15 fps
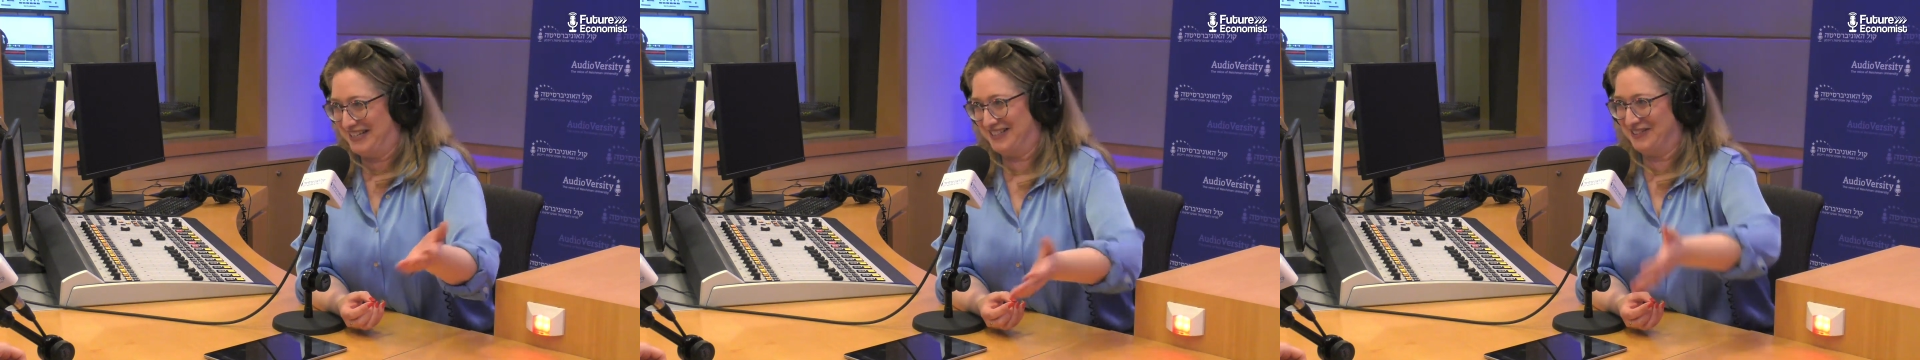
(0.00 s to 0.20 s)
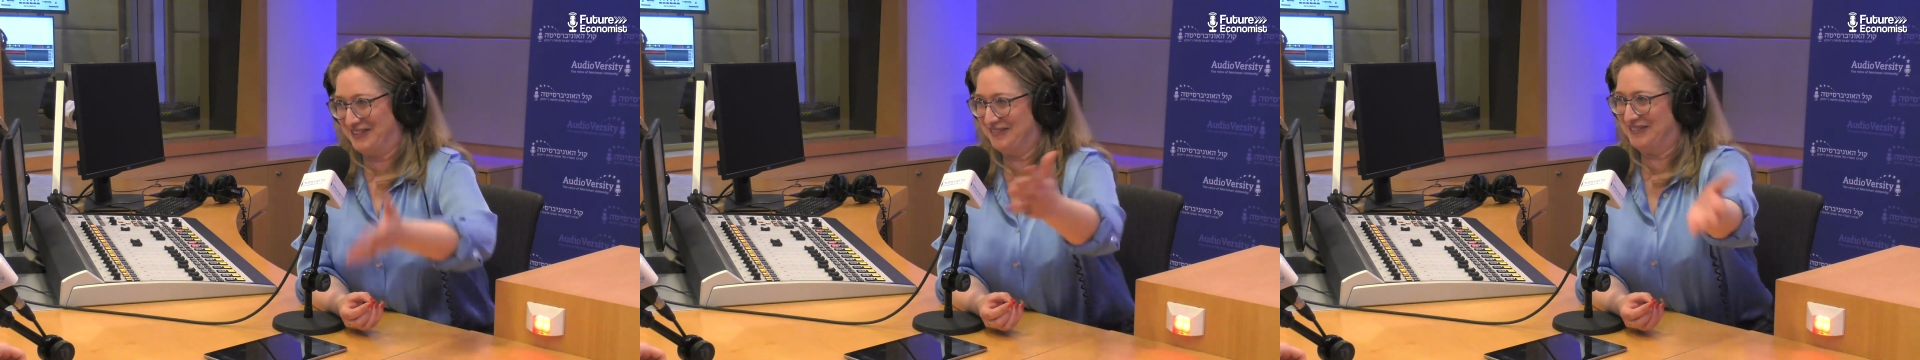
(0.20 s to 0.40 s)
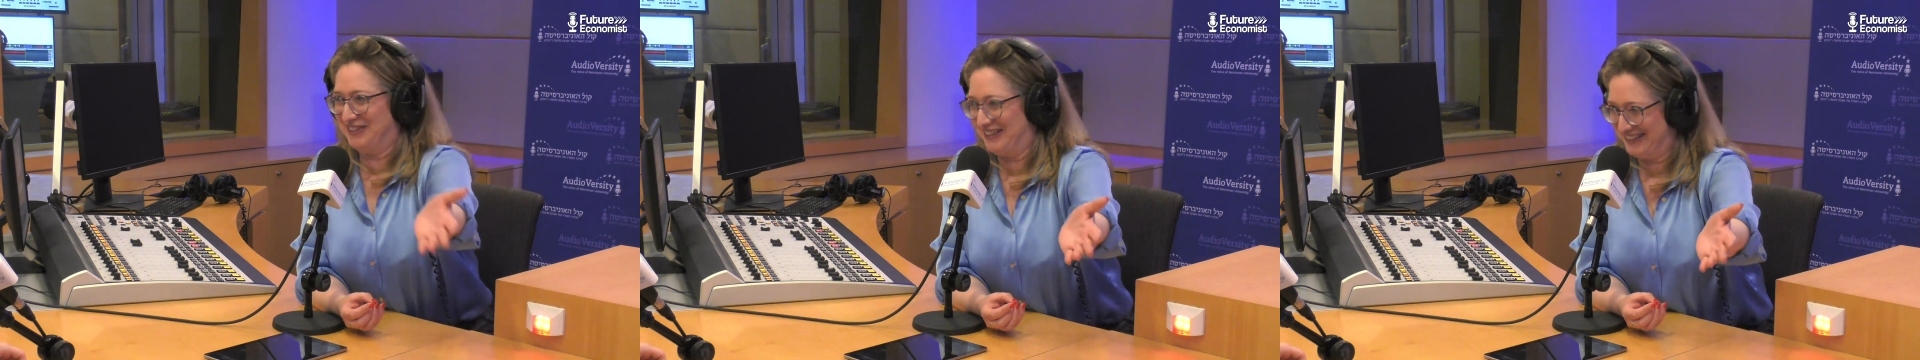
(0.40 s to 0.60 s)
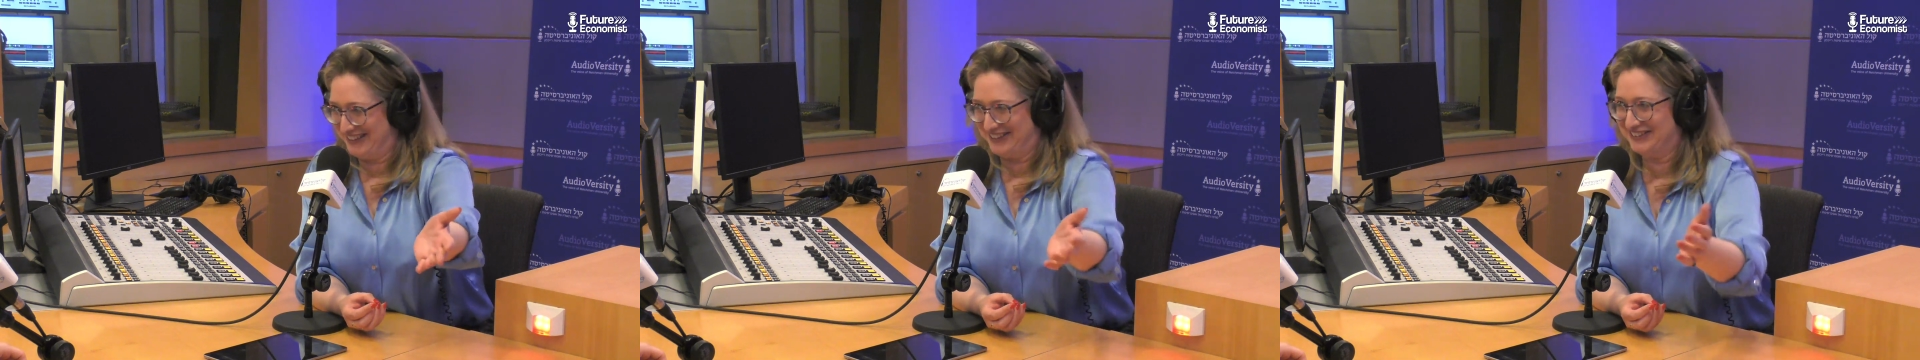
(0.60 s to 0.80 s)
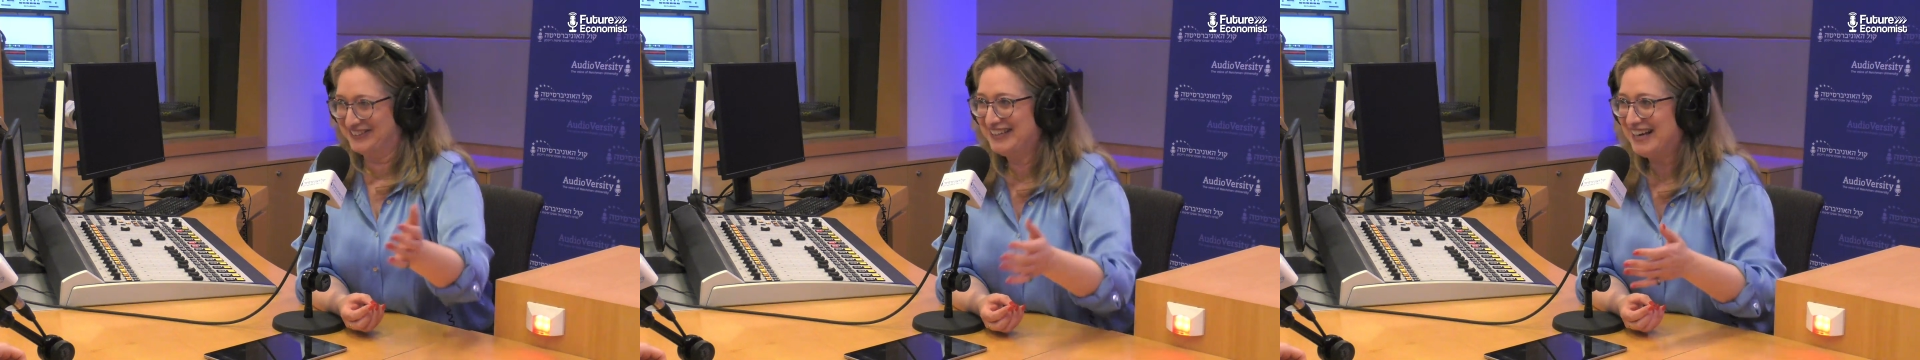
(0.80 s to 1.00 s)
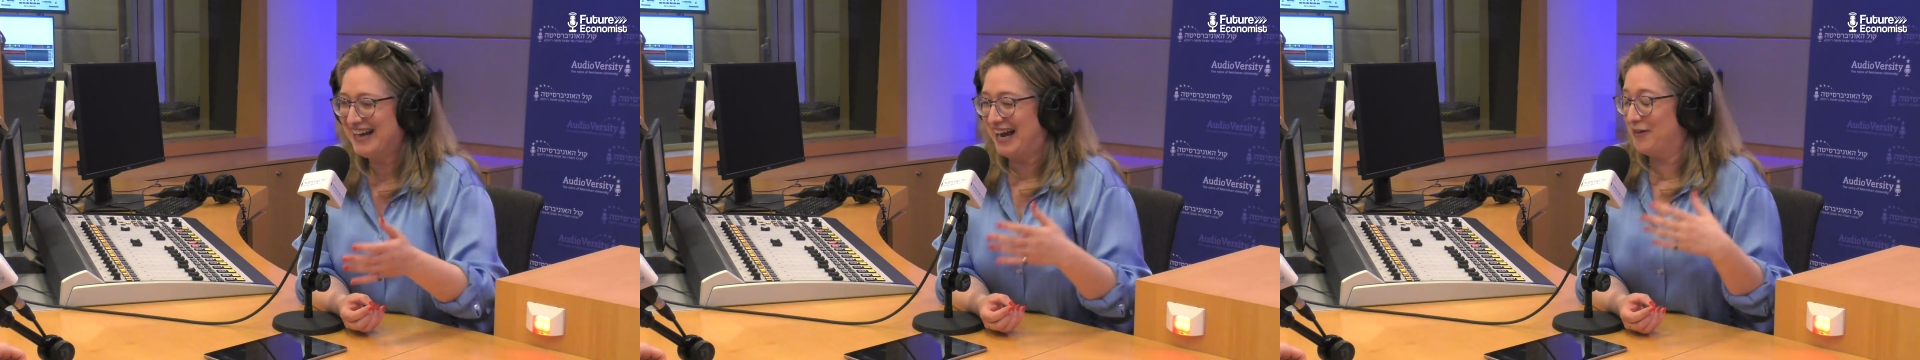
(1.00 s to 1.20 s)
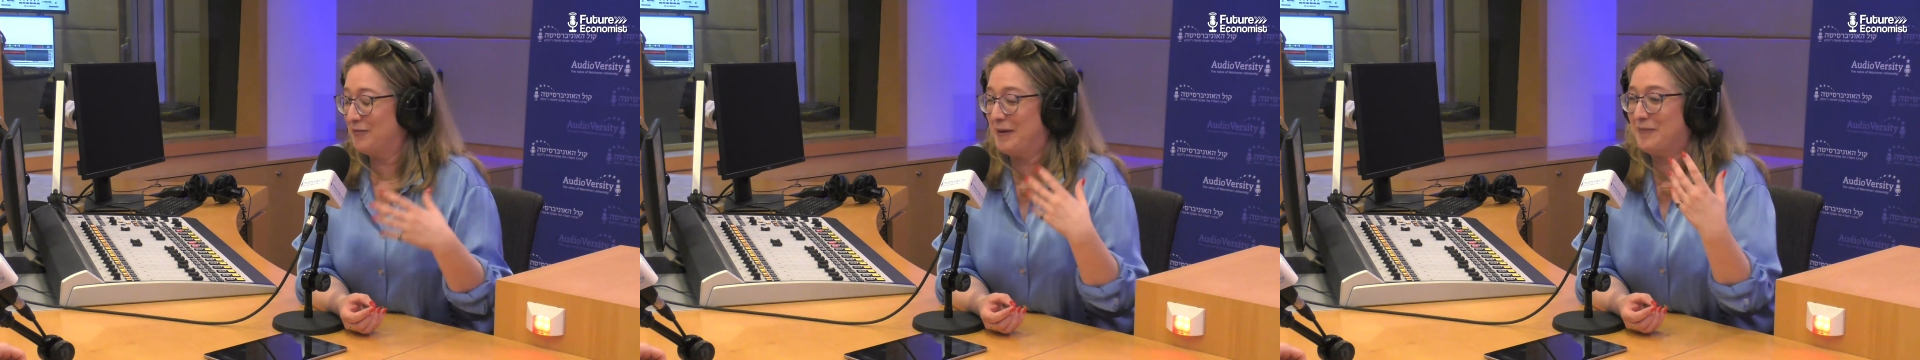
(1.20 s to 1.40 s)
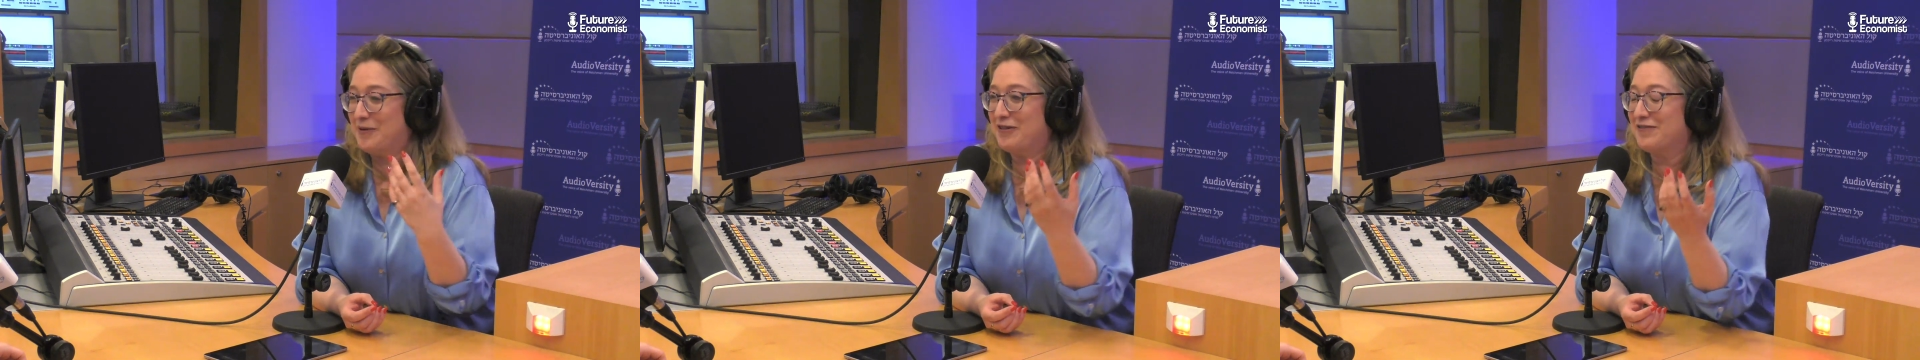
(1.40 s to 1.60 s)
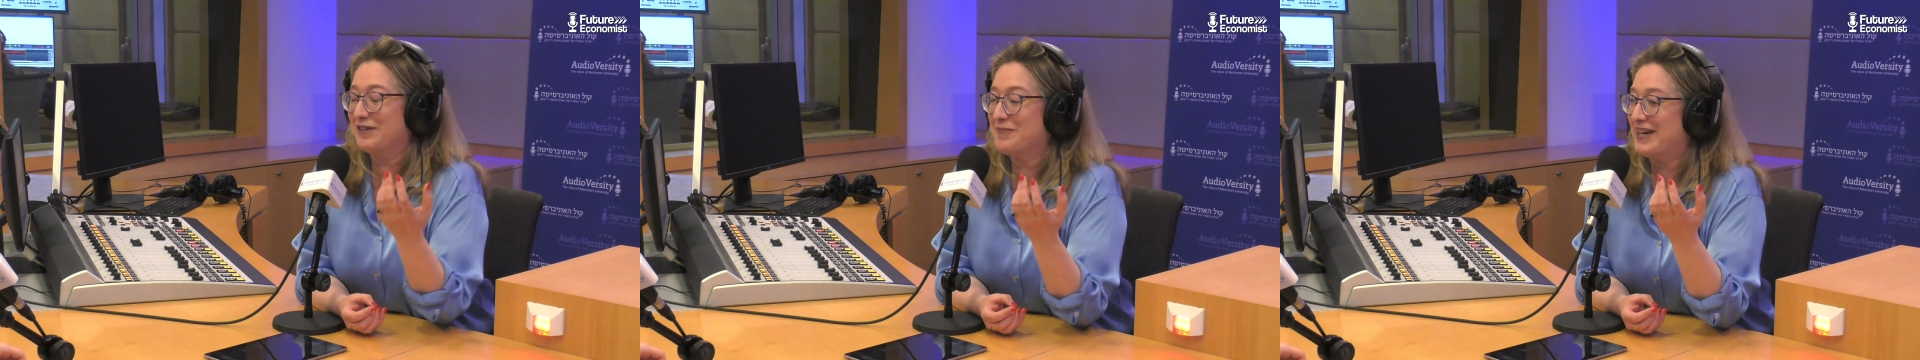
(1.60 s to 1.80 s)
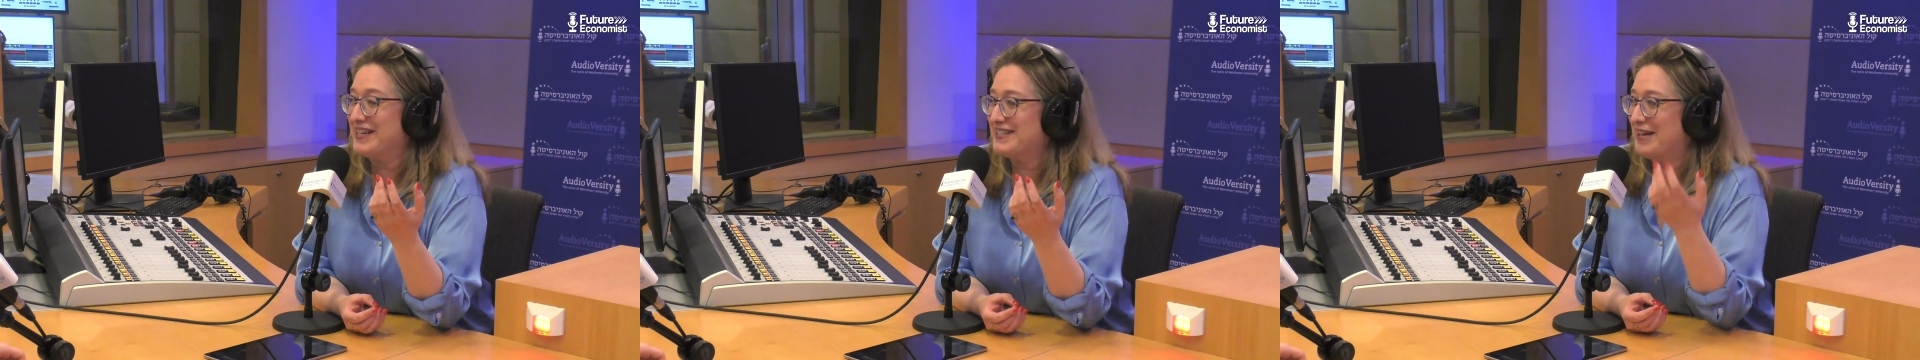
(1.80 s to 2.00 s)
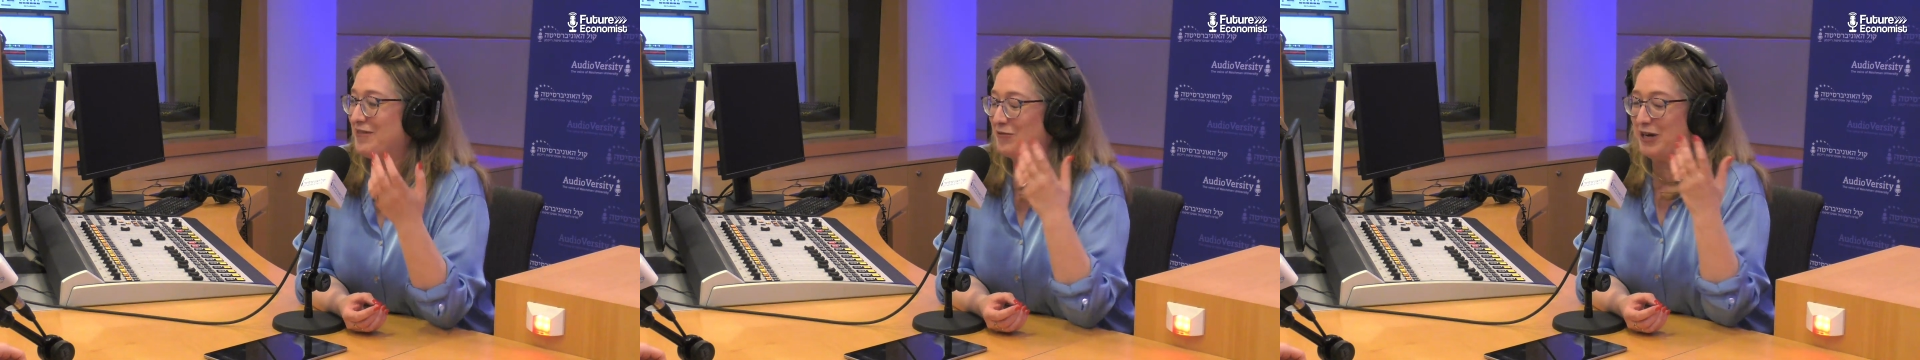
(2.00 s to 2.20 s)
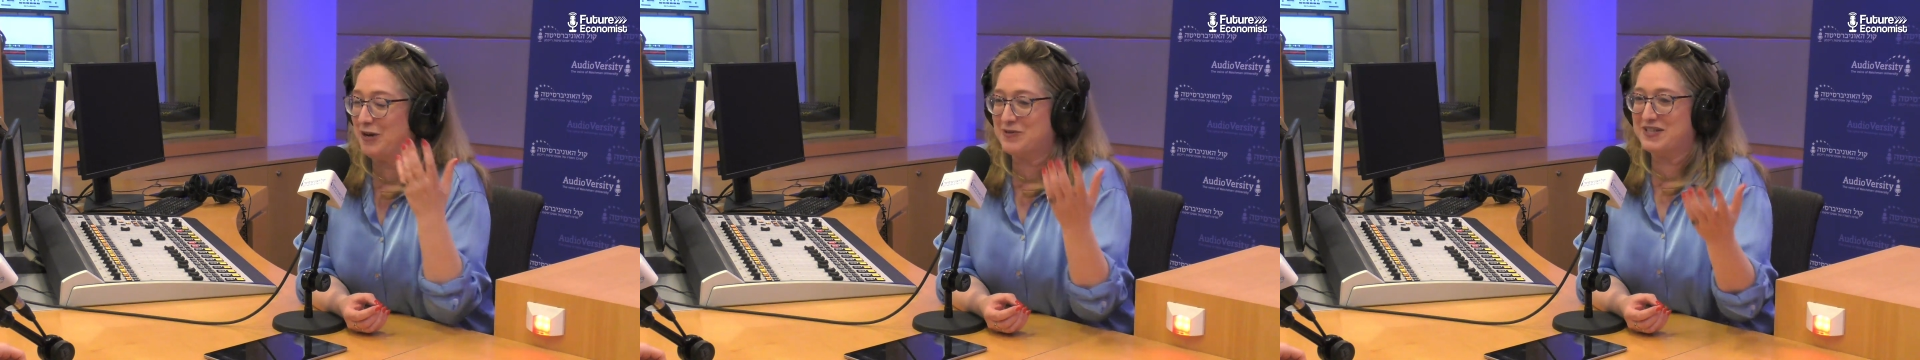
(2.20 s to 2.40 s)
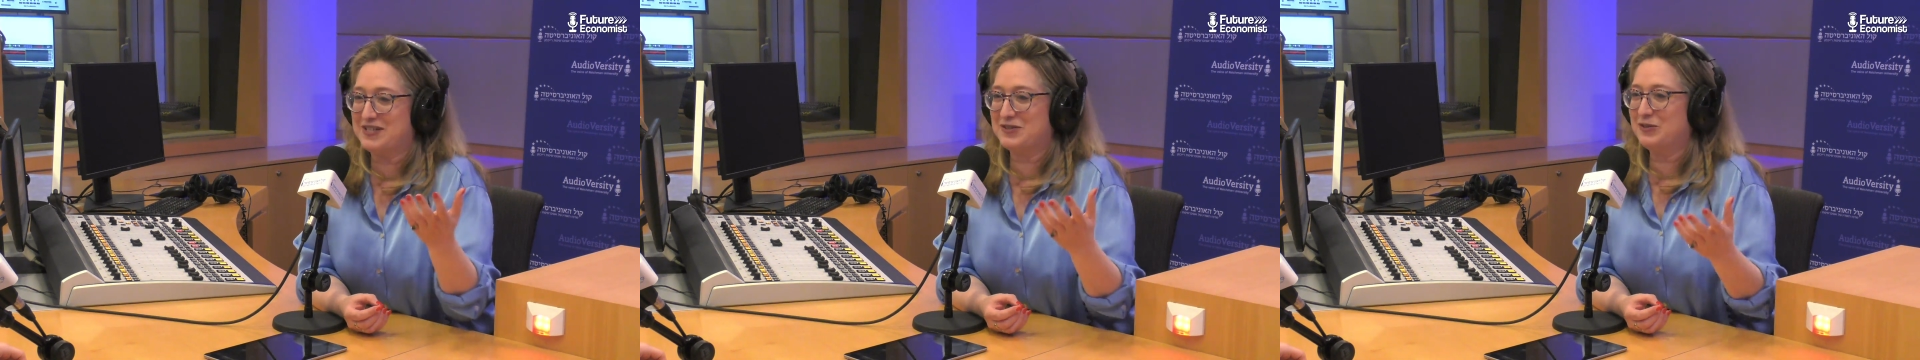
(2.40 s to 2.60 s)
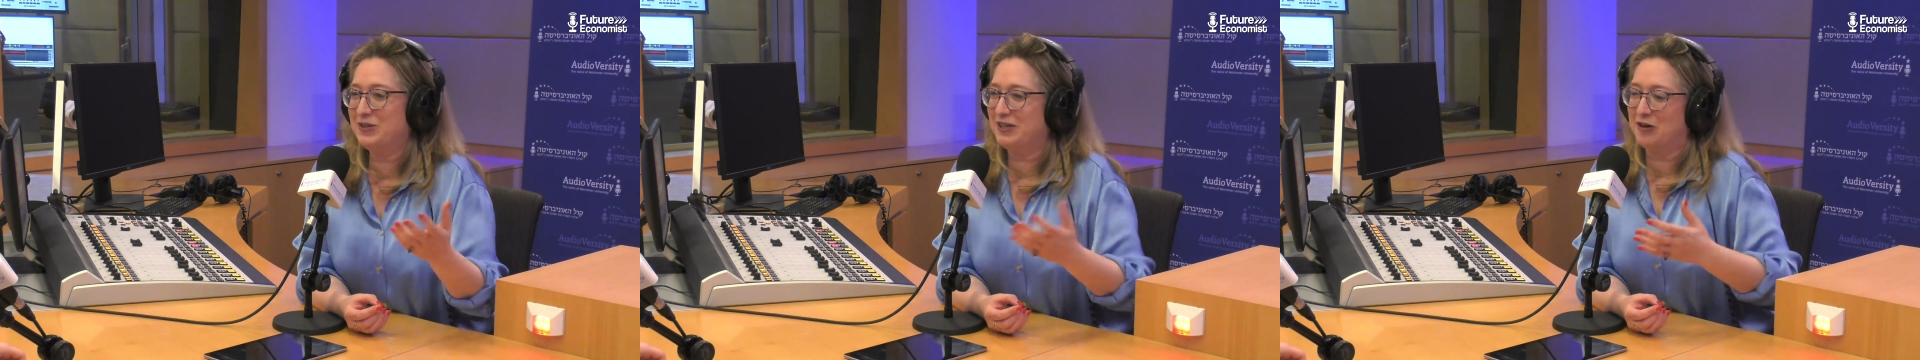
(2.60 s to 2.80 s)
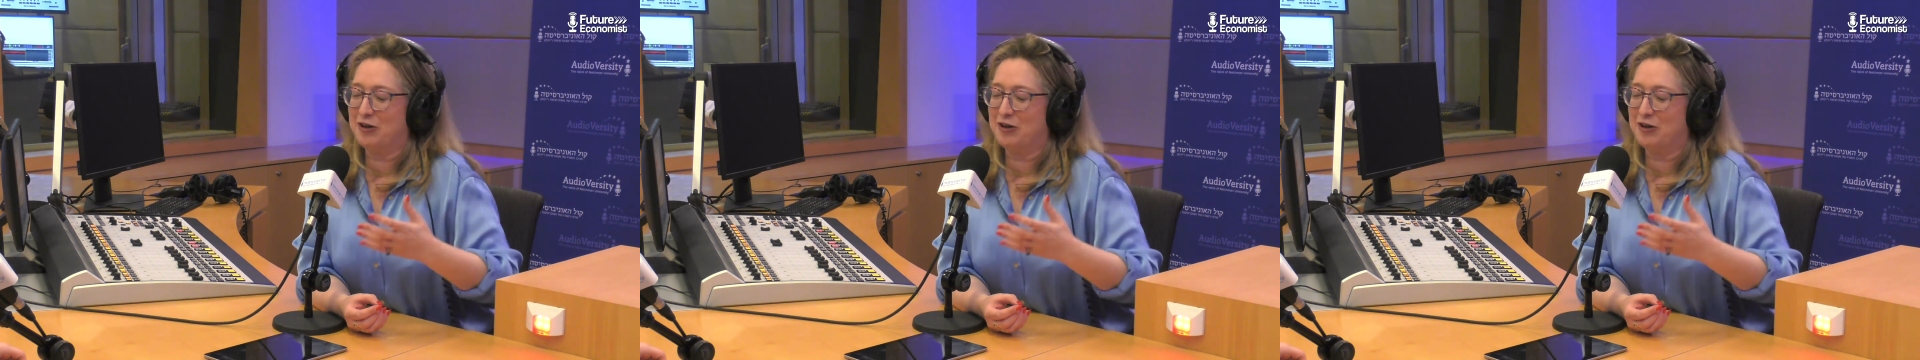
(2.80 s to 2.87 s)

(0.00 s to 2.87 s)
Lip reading: So if we're going to go, I remember even myself when I was a student,